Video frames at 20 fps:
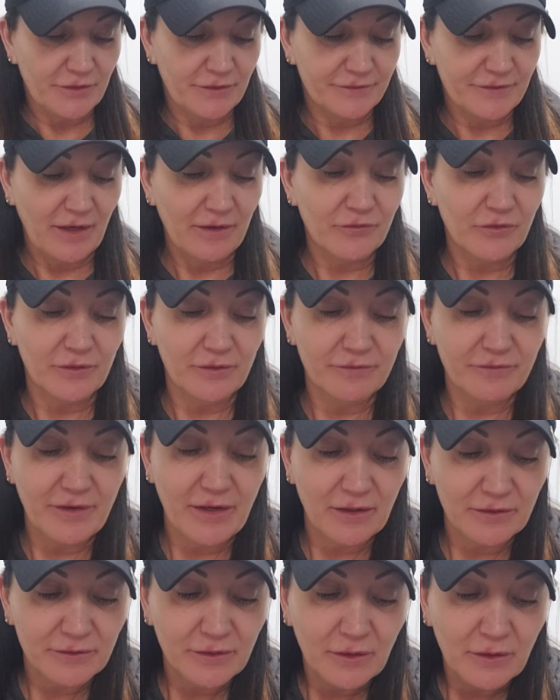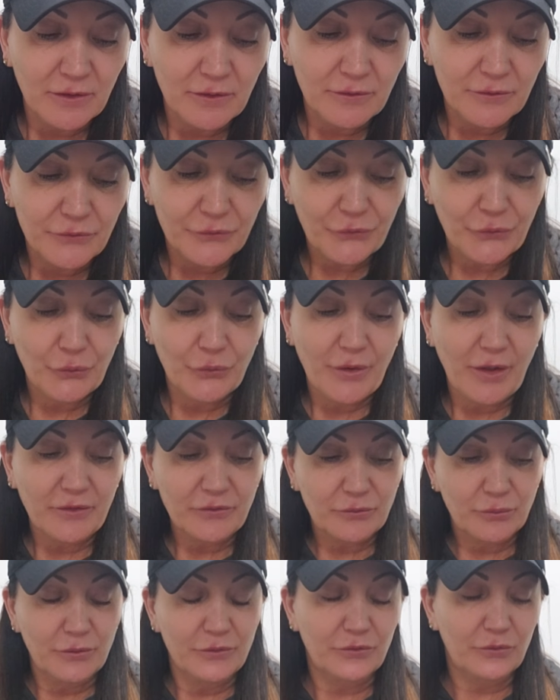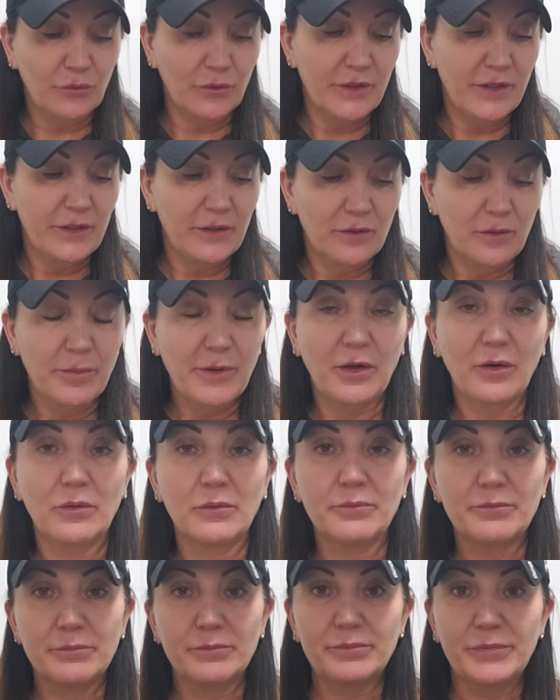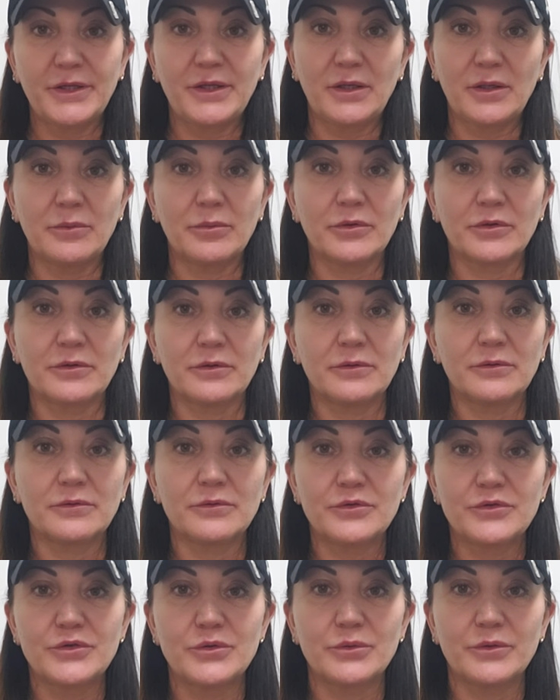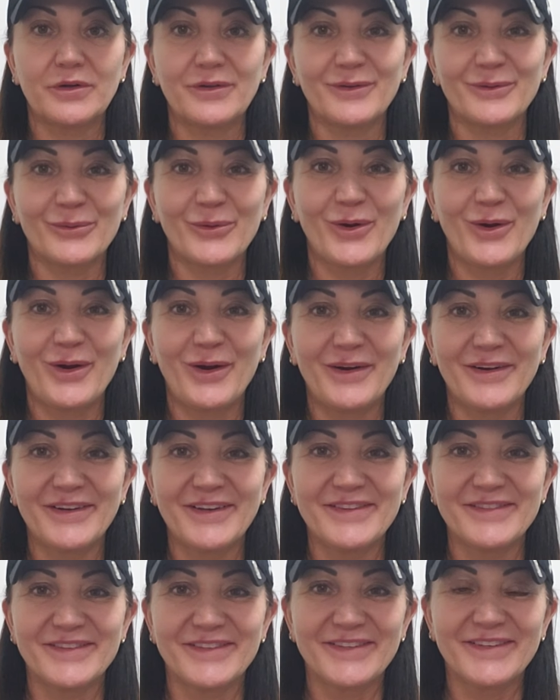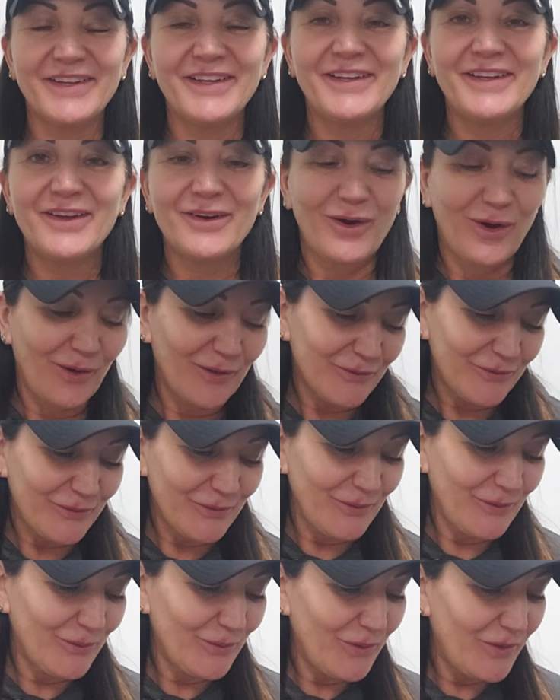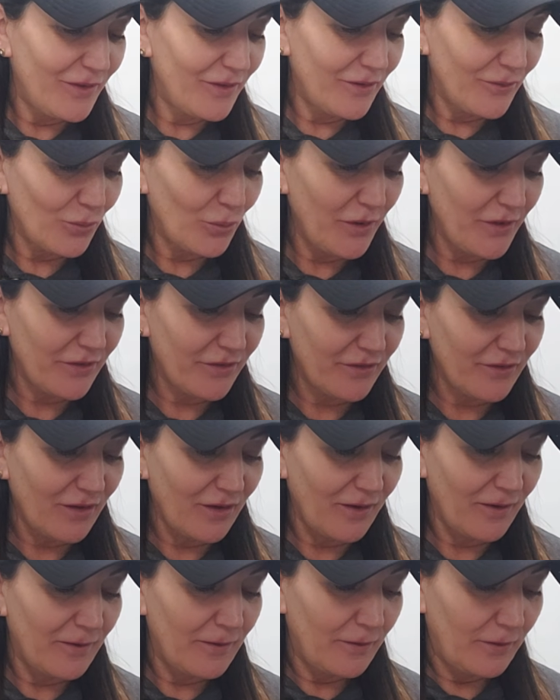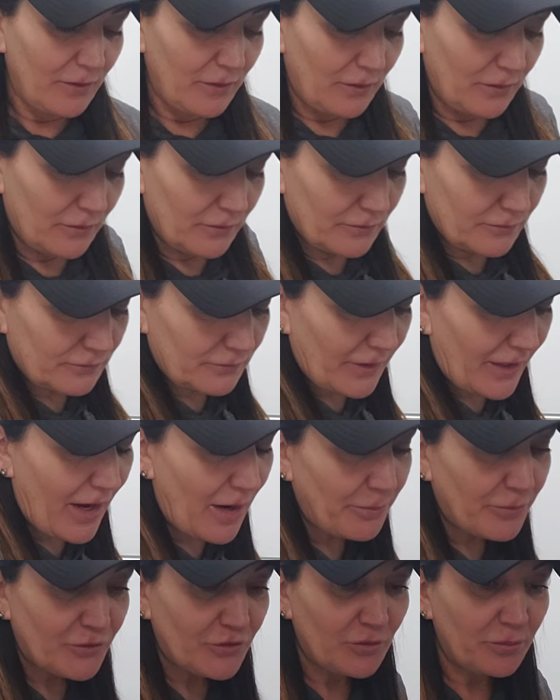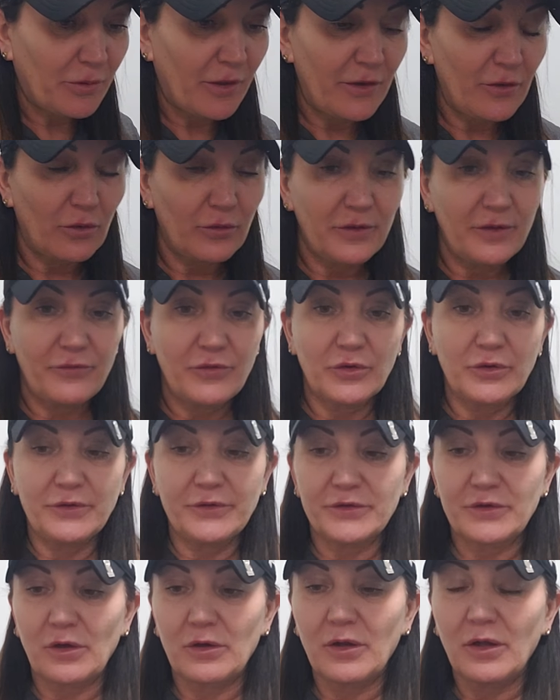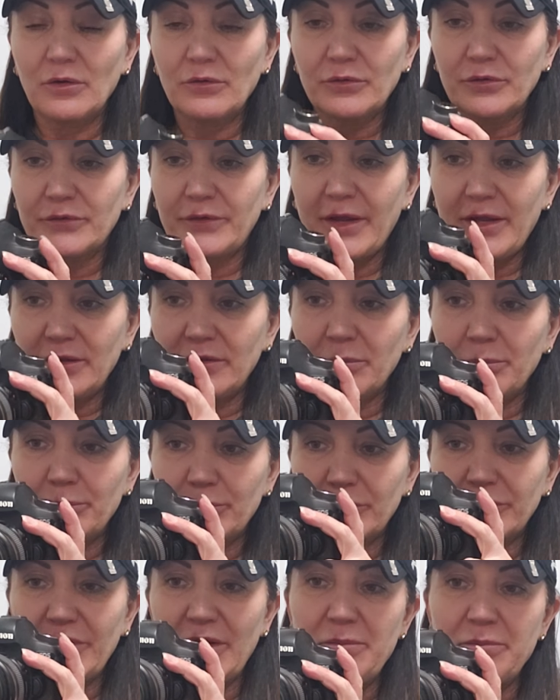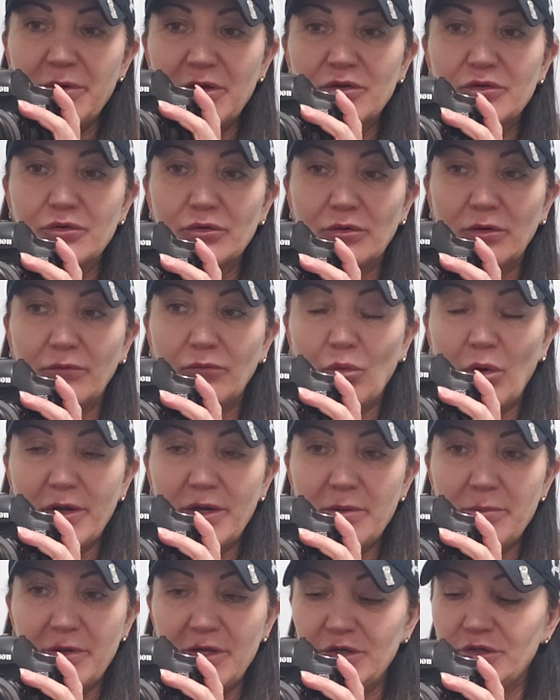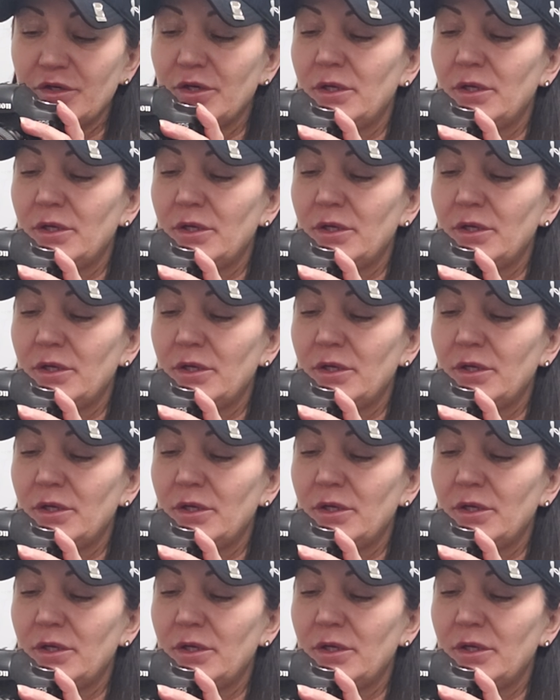after the fact. So that's what's great about being able to shoot in the raw. And then also with the aperture priority, if you're going to start out, just take the same picture of one image